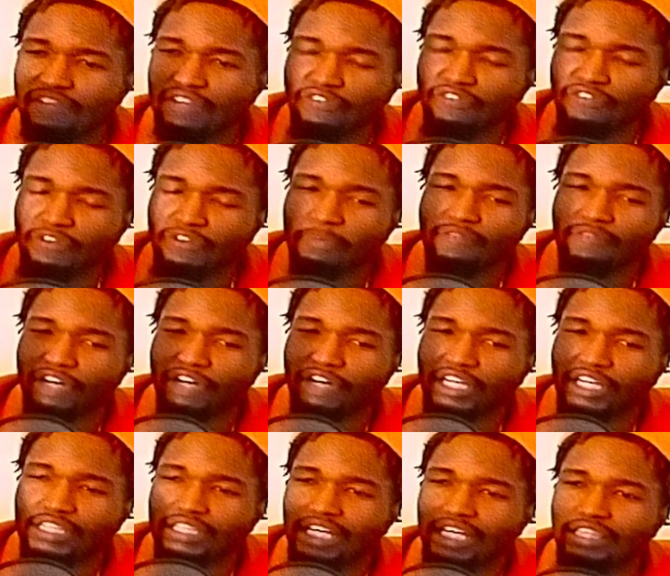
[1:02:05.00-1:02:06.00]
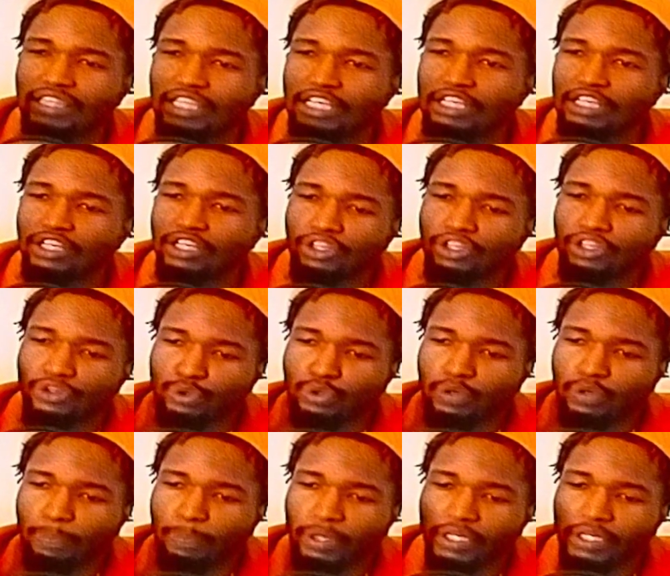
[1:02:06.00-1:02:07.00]
it meant fucking nothing, you're
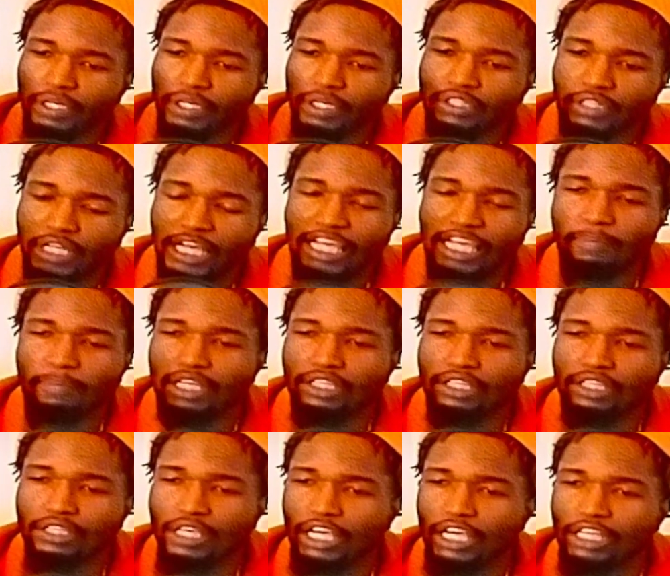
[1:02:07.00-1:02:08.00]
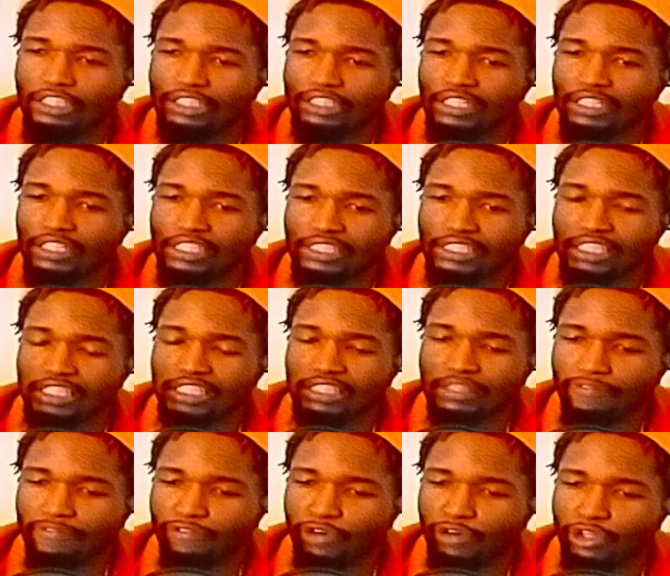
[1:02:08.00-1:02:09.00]
putting your name into the system
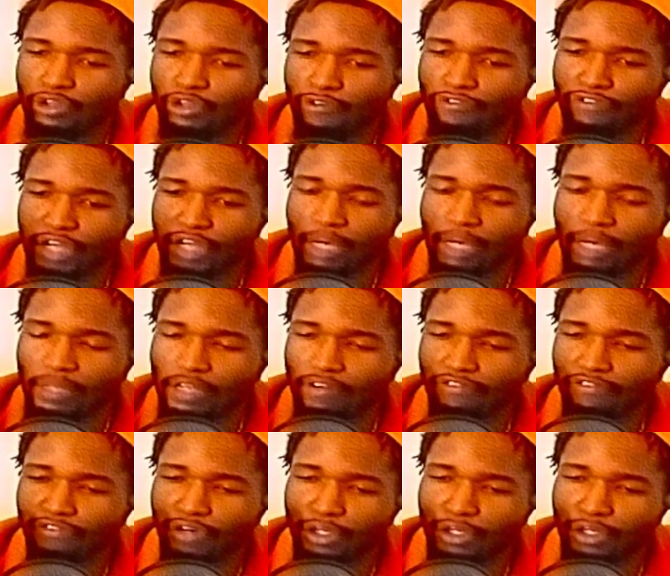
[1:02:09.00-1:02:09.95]
for your family and for your